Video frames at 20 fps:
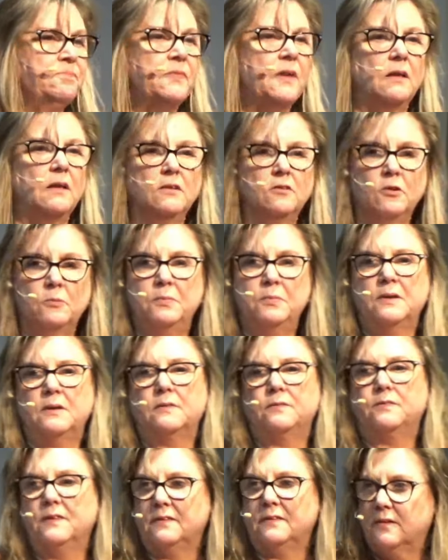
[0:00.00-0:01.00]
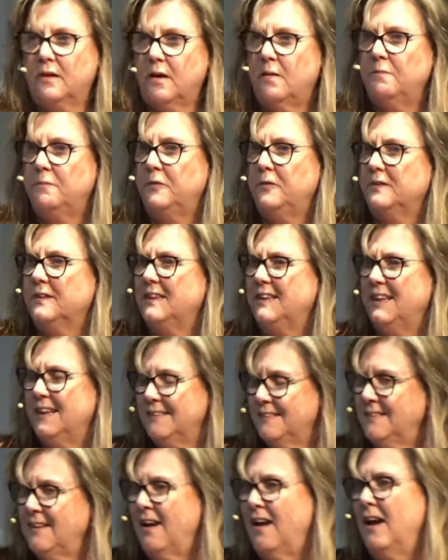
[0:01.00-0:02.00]
a little bit of discomfort, the
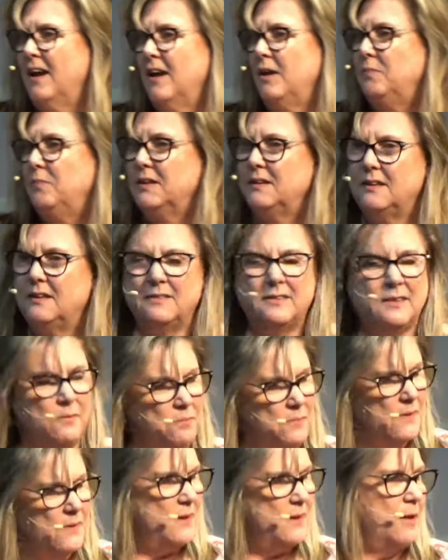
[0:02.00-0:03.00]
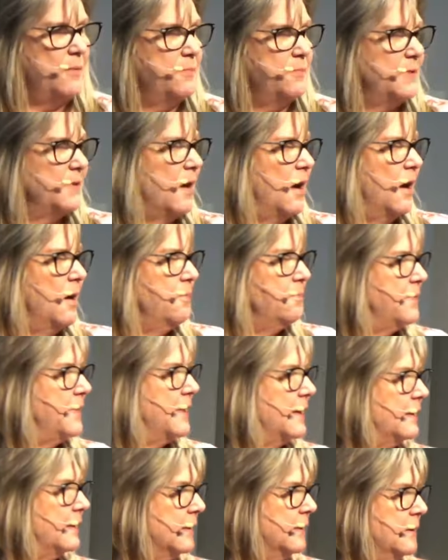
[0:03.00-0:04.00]
next time that something comes up
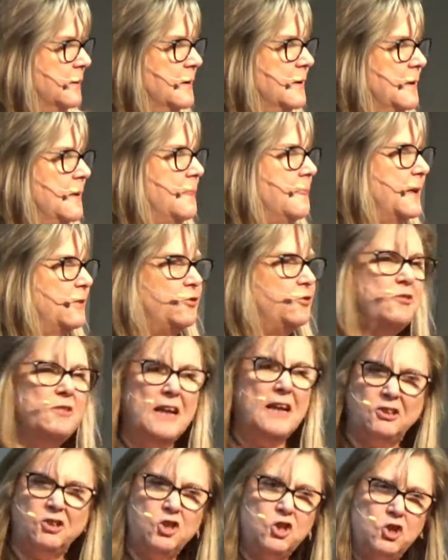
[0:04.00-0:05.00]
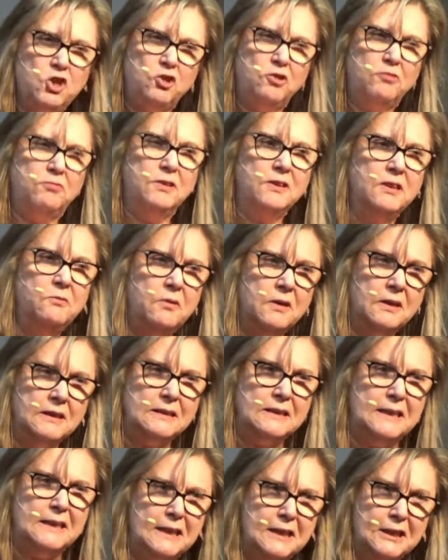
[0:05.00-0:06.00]
that you're not sure you really want to
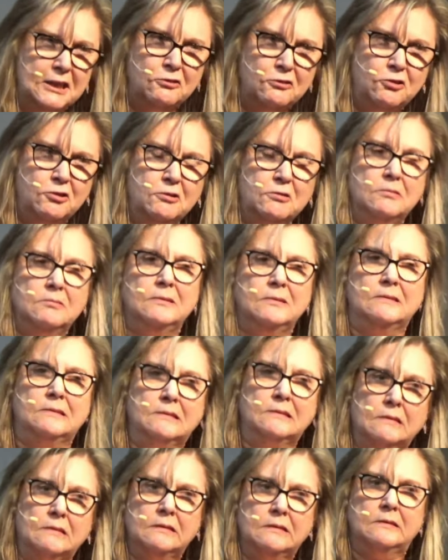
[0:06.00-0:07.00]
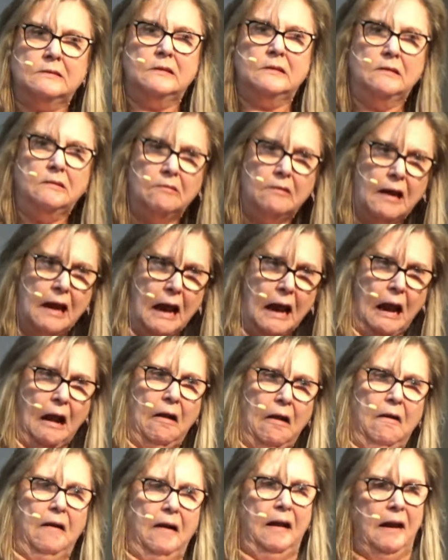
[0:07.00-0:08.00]
lean into, it looks a little
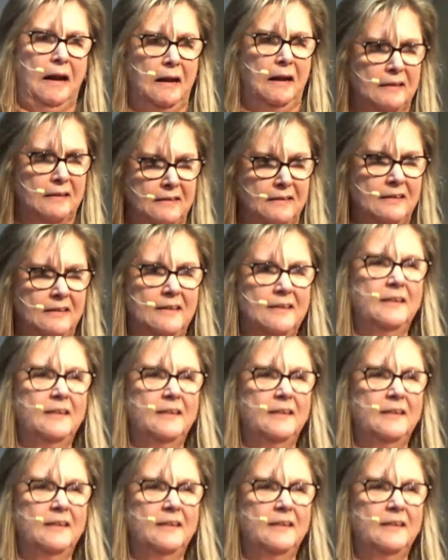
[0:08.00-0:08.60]
hairy, and